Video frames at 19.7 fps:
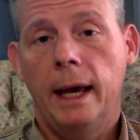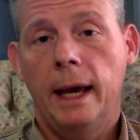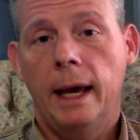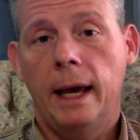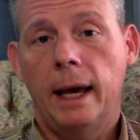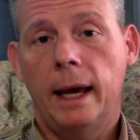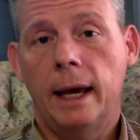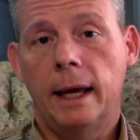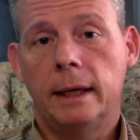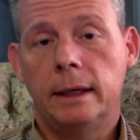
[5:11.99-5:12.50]

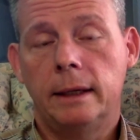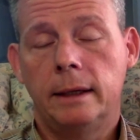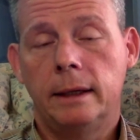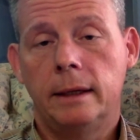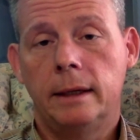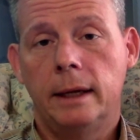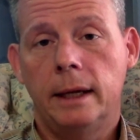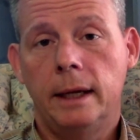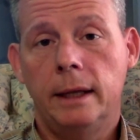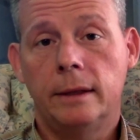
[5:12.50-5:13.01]

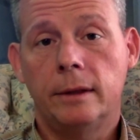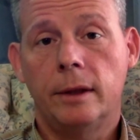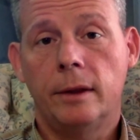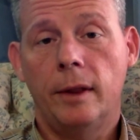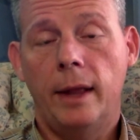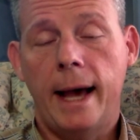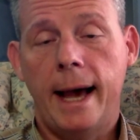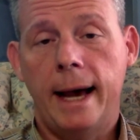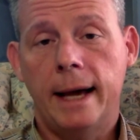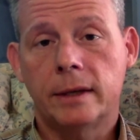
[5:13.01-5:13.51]
And in the
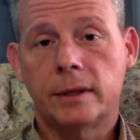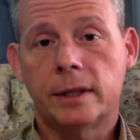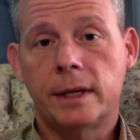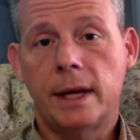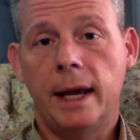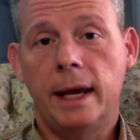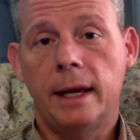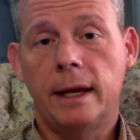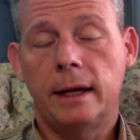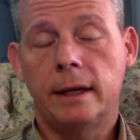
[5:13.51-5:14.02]
last
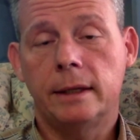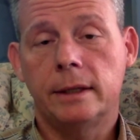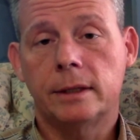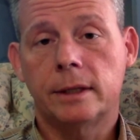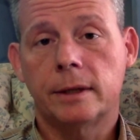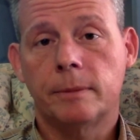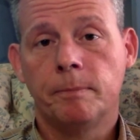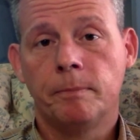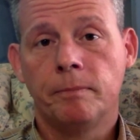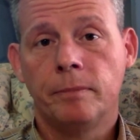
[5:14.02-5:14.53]

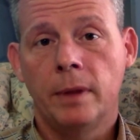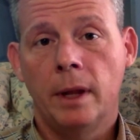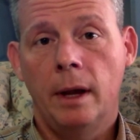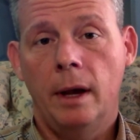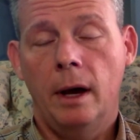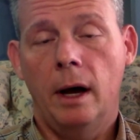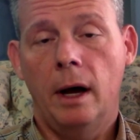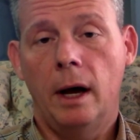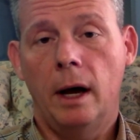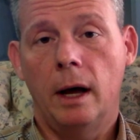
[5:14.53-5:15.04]
days,
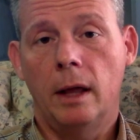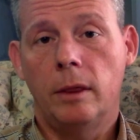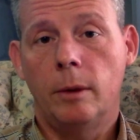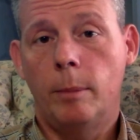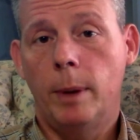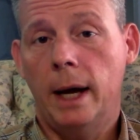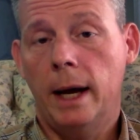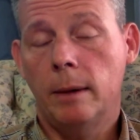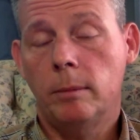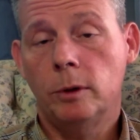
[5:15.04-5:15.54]

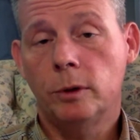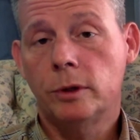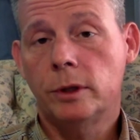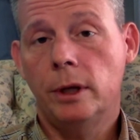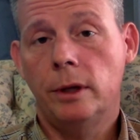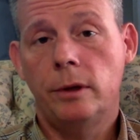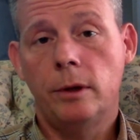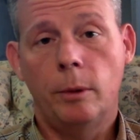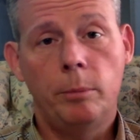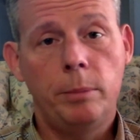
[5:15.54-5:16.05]
the Bible
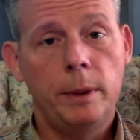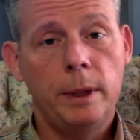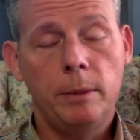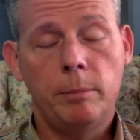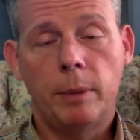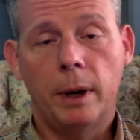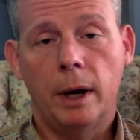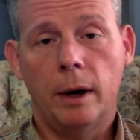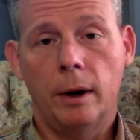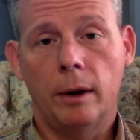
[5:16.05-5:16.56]
said there'll be
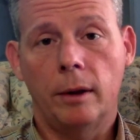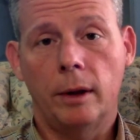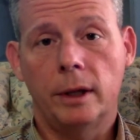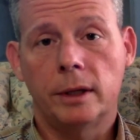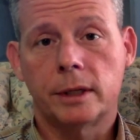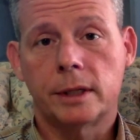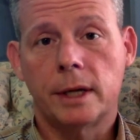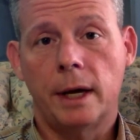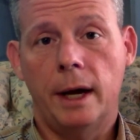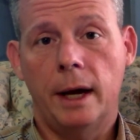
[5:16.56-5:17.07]

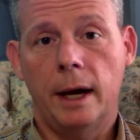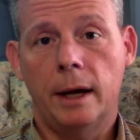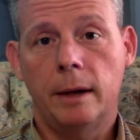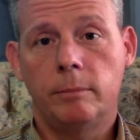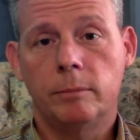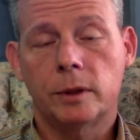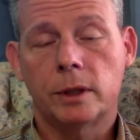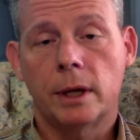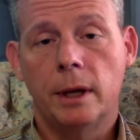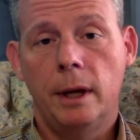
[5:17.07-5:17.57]
perilous
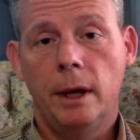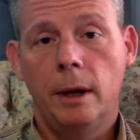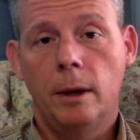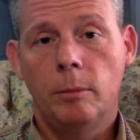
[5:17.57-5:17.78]
times.